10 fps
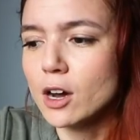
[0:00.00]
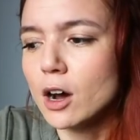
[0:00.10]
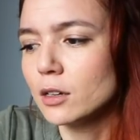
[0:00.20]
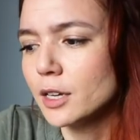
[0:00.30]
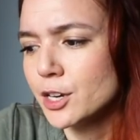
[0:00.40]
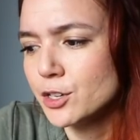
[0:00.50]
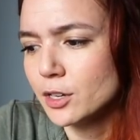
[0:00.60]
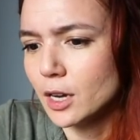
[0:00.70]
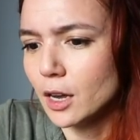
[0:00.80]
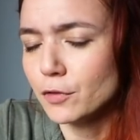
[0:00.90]
college
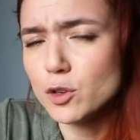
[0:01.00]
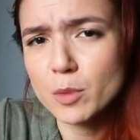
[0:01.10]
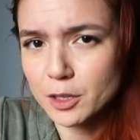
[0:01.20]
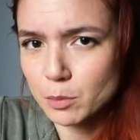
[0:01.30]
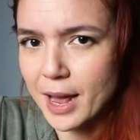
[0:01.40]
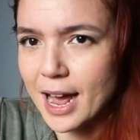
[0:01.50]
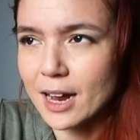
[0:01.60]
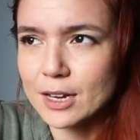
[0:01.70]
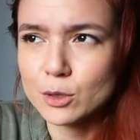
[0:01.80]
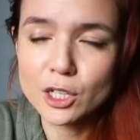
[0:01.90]
uh, a few months
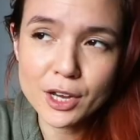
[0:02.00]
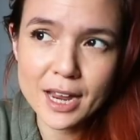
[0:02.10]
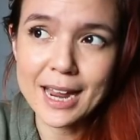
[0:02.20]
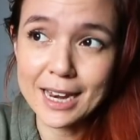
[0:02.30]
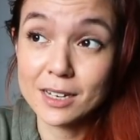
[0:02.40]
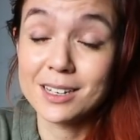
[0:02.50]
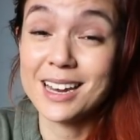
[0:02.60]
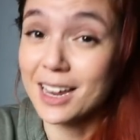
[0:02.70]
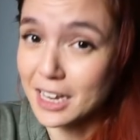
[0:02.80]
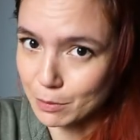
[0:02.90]
back. I was looking into
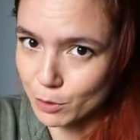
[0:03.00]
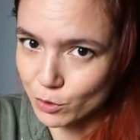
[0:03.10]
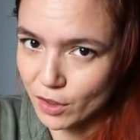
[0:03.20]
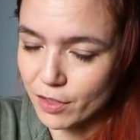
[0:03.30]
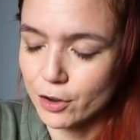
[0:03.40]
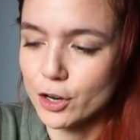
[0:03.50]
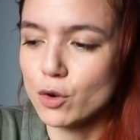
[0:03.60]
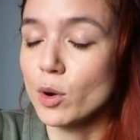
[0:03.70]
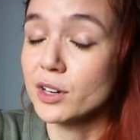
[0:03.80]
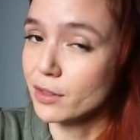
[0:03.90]
taking a music theory
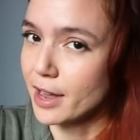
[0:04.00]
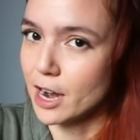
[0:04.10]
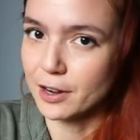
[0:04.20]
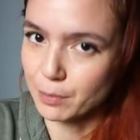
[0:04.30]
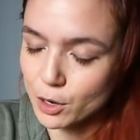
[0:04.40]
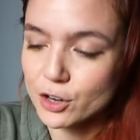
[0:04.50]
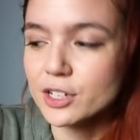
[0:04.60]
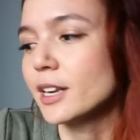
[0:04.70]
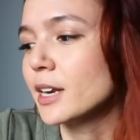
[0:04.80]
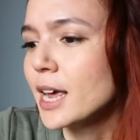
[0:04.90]
course there in
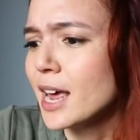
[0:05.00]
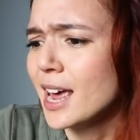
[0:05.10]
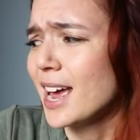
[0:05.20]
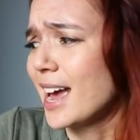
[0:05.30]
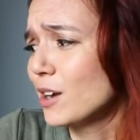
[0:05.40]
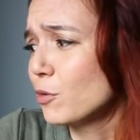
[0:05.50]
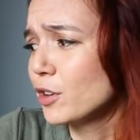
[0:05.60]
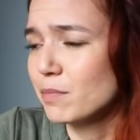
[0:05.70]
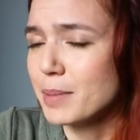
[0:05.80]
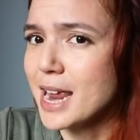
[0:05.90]
person, and it would
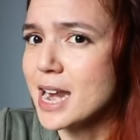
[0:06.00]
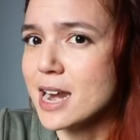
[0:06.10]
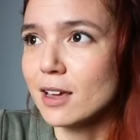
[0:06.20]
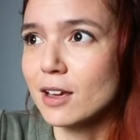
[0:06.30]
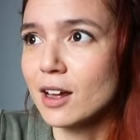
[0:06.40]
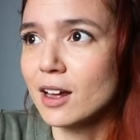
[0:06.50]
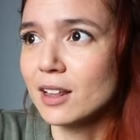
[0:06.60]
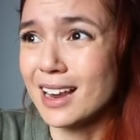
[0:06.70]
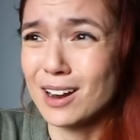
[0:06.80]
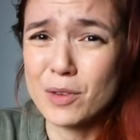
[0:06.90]
have been
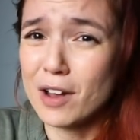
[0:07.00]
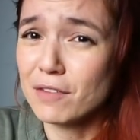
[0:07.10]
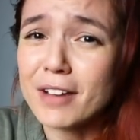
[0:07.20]
like around